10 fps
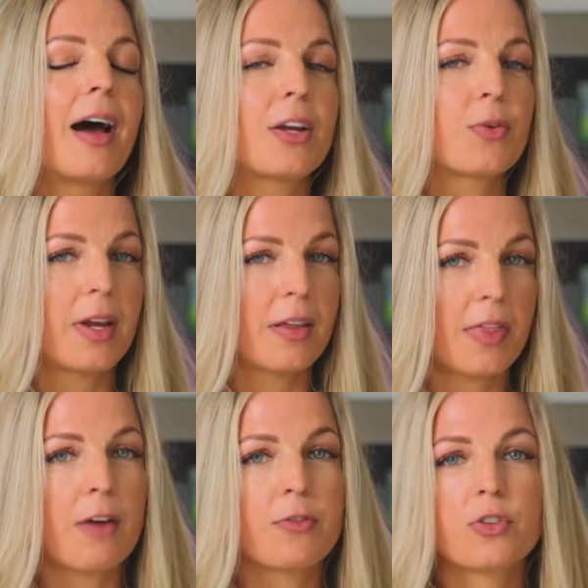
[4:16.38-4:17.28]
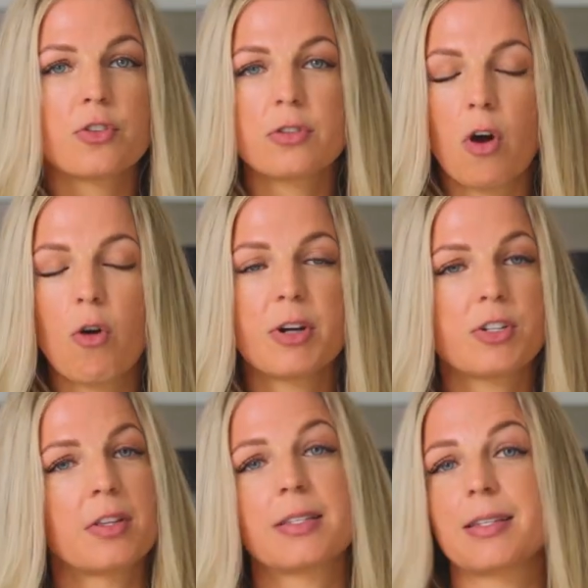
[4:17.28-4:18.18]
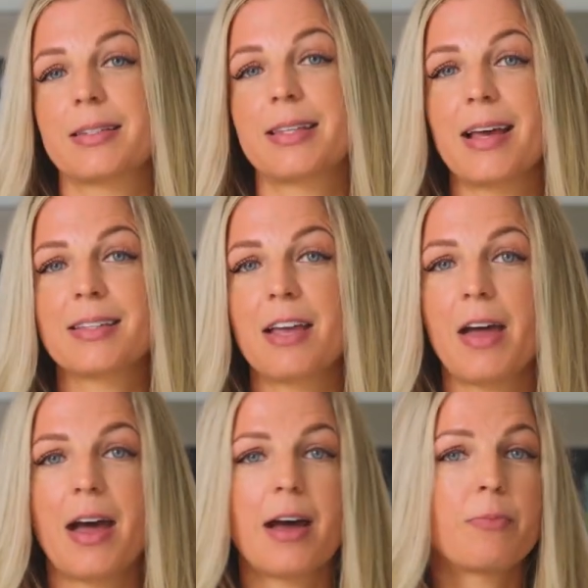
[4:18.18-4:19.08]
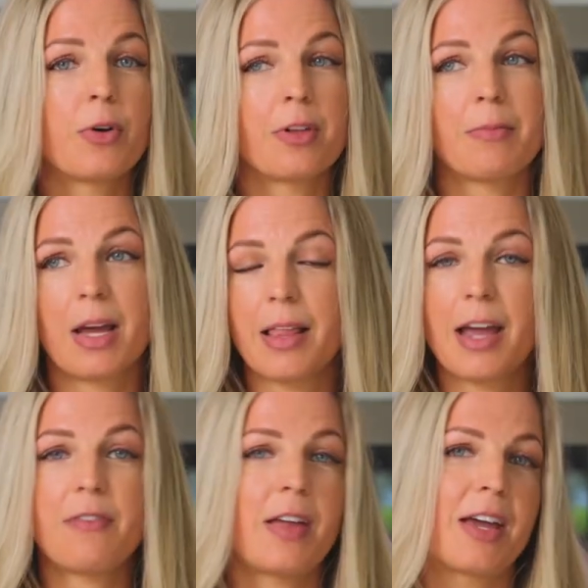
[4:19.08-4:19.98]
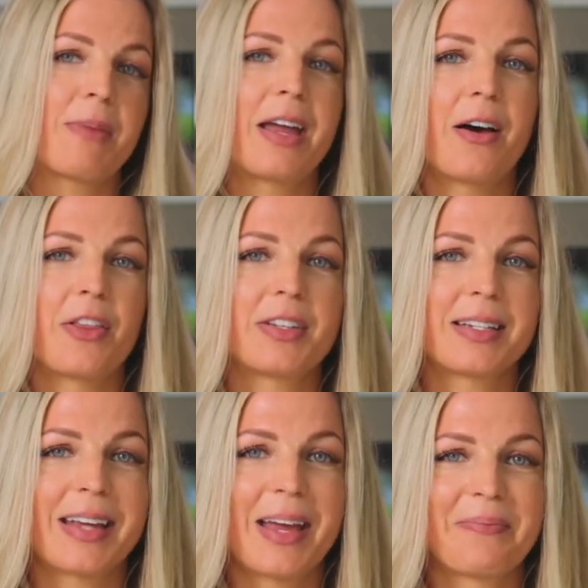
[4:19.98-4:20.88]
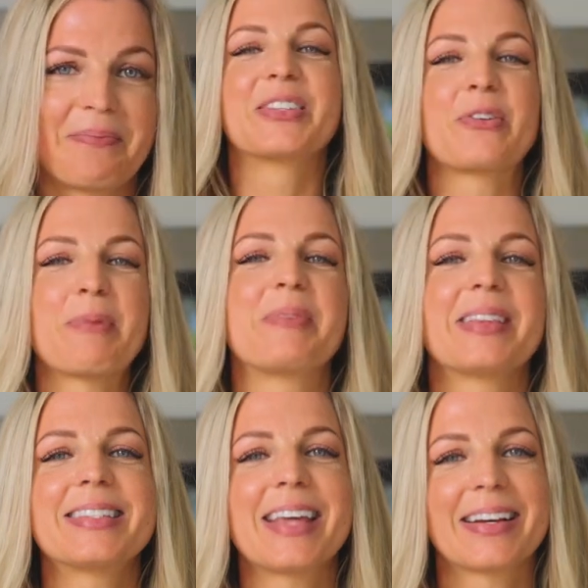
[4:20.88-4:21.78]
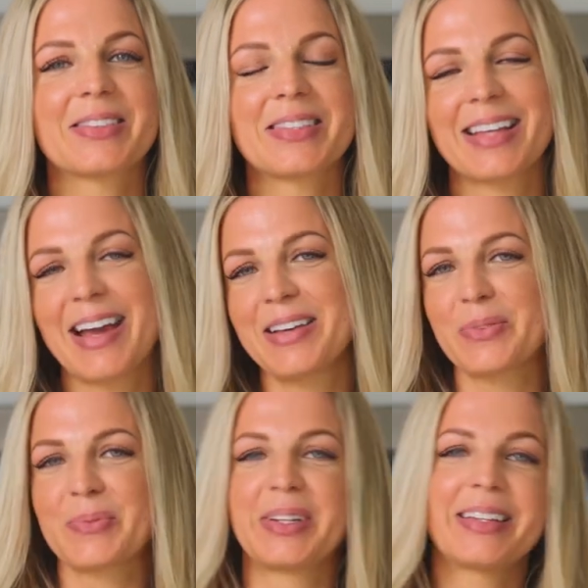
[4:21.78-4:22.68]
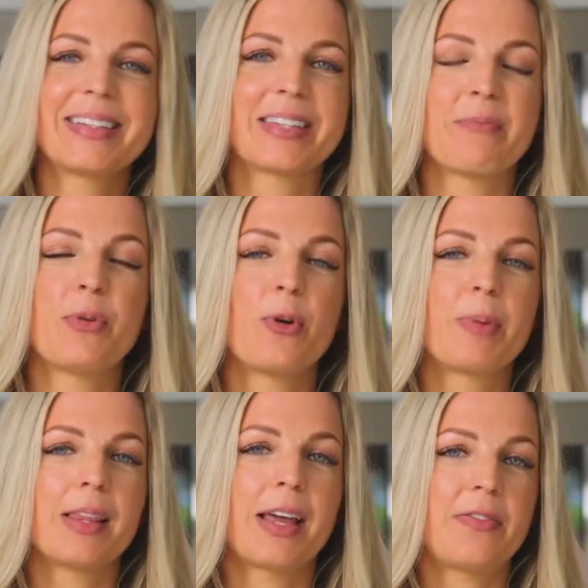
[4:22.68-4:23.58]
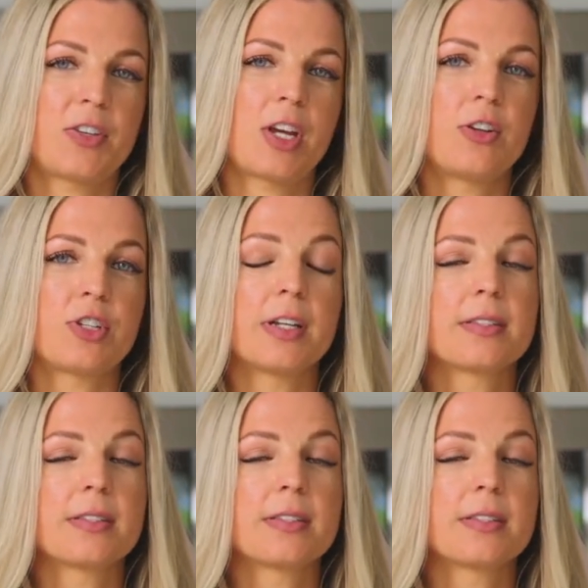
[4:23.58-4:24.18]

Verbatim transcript: I credit that for so much of the success I've had both in my life and my health today. So remember, this exercise, really simple but life-changing.